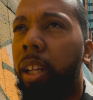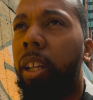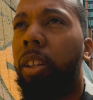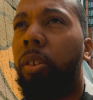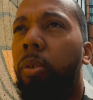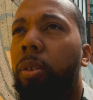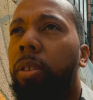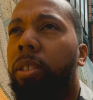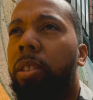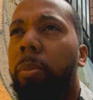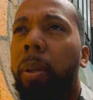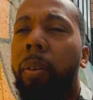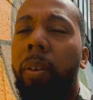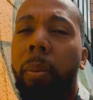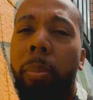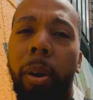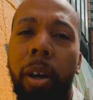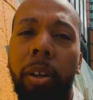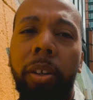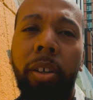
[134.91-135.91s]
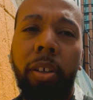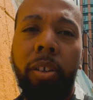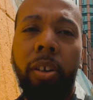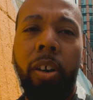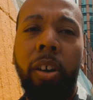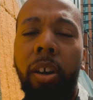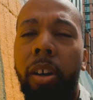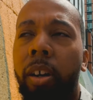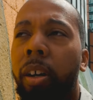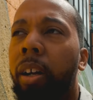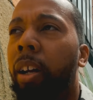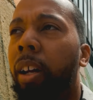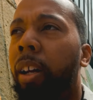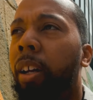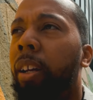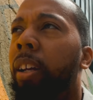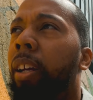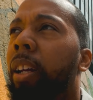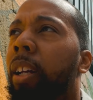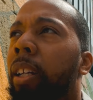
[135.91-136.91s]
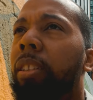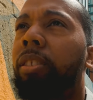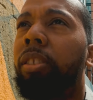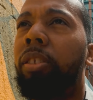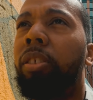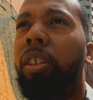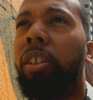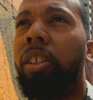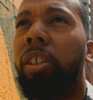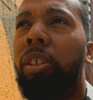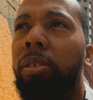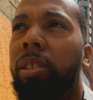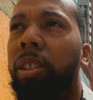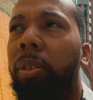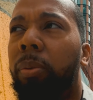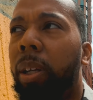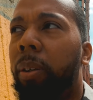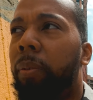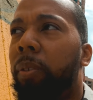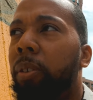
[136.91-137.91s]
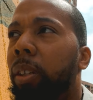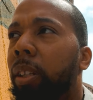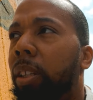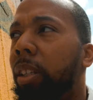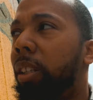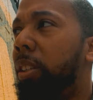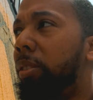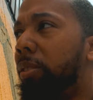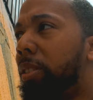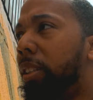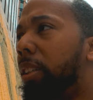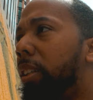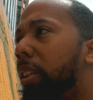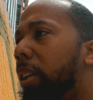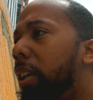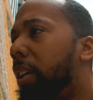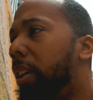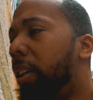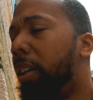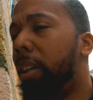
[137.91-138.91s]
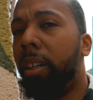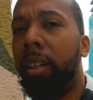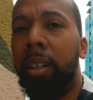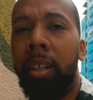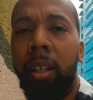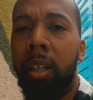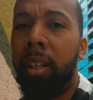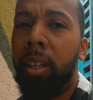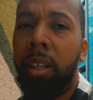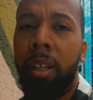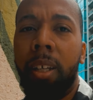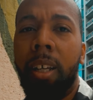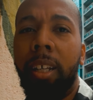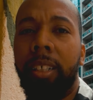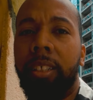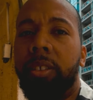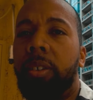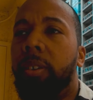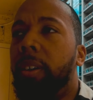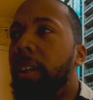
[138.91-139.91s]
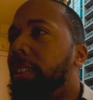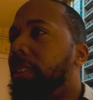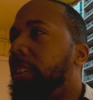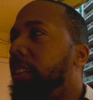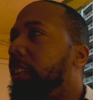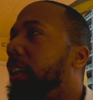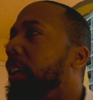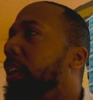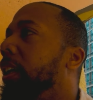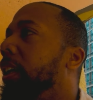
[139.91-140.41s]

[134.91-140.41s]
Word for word: in order to be able to park your car so you can use it whenever you need to use it. That's crazy.